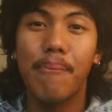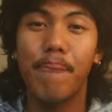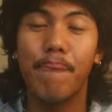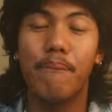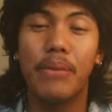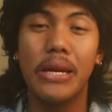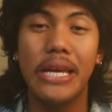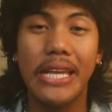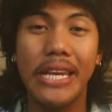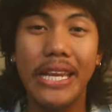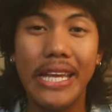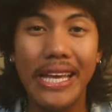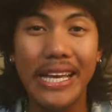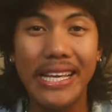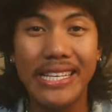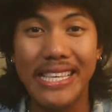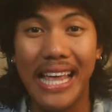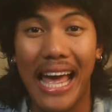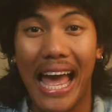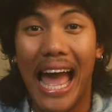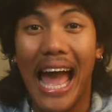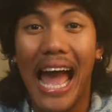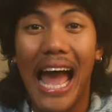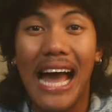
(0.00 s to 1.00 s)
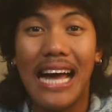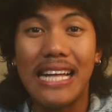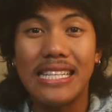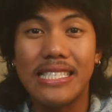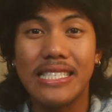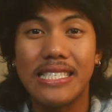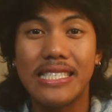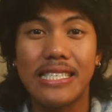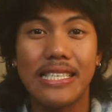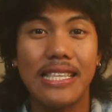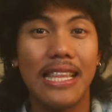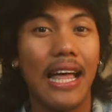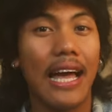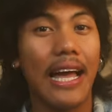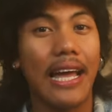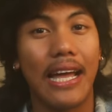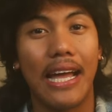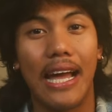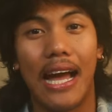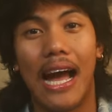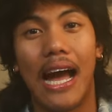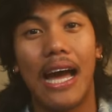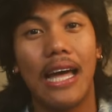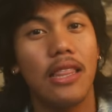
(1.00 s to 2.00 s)
beanies, hats, like
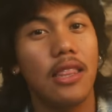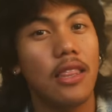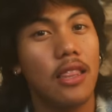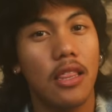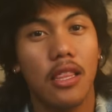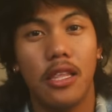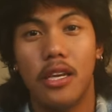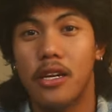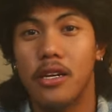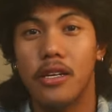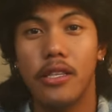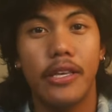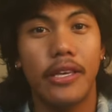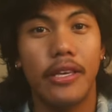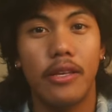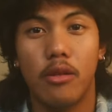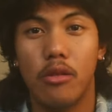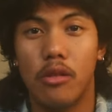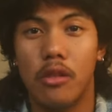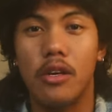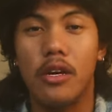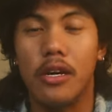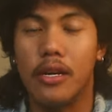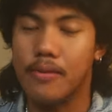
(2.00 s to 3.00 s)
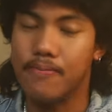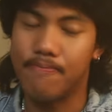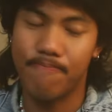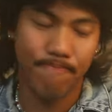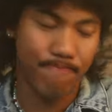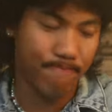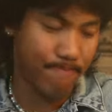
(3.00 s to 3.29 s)
I literally, look,